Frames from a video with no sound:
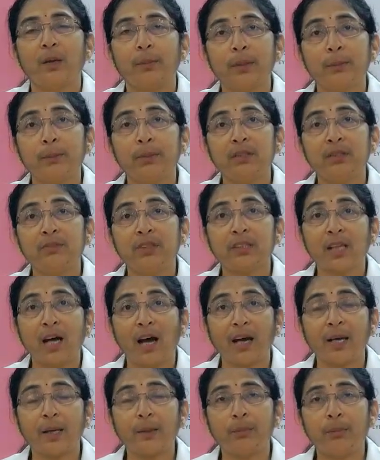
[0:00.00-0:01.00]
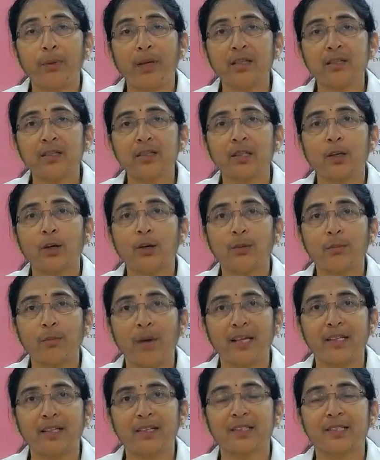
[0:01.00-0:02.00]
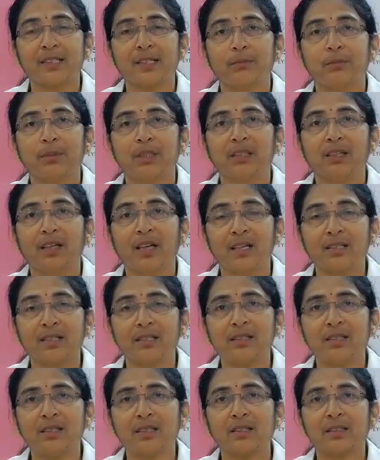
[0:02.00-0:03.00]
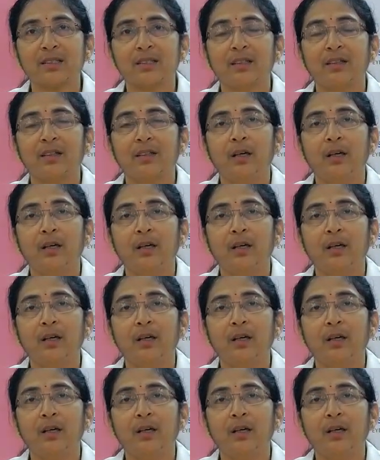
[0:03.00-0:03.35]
people with high plus or minus numbered glasses,